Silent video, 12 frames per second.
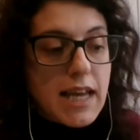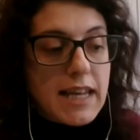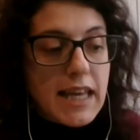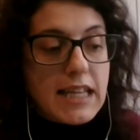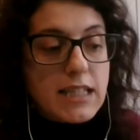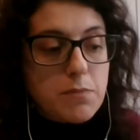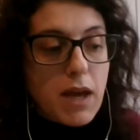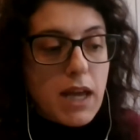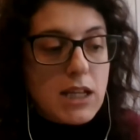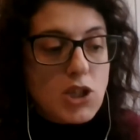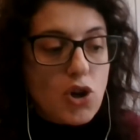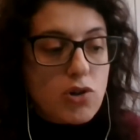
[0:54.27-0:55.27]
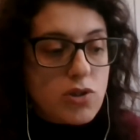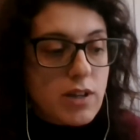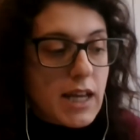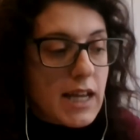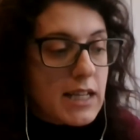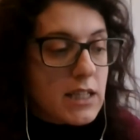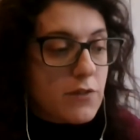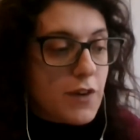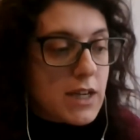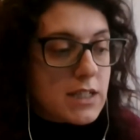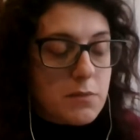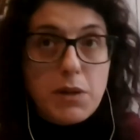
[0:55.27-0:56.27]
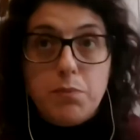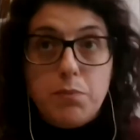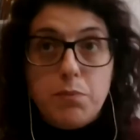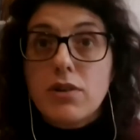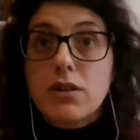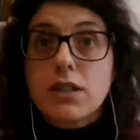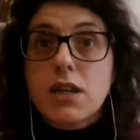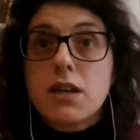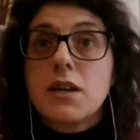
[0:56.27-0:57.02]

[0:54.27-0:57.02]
and Ismaili doctrine in the Fatimid period.